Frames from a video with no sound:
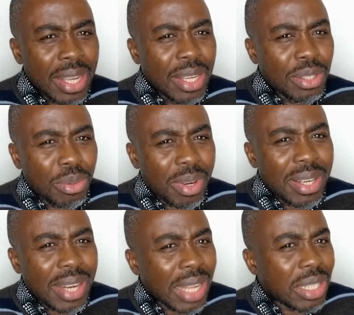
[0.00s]
During
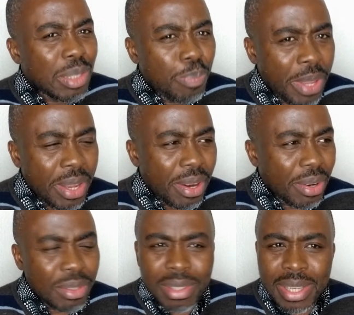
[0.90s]
that
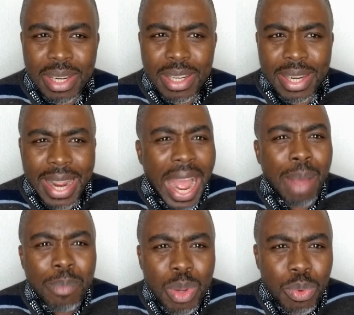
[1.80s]
period, the
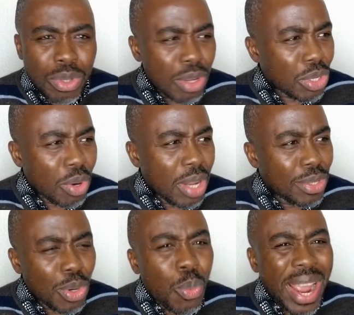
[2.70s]
army would just go
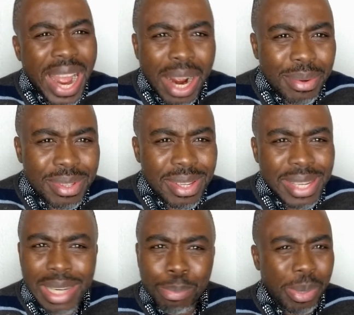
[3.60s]
into warehouses
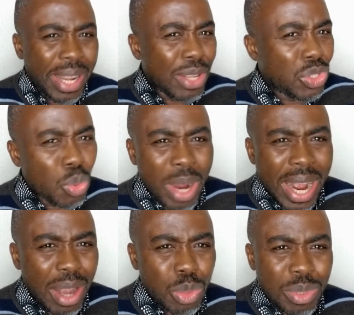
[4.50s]
and break into
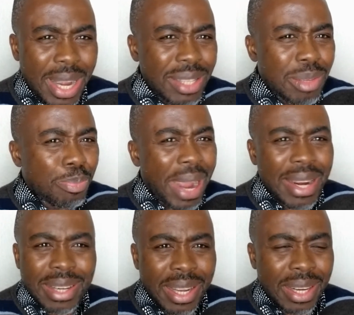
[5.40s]
warehouses without
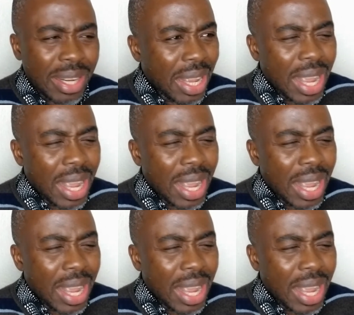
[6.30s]
minding,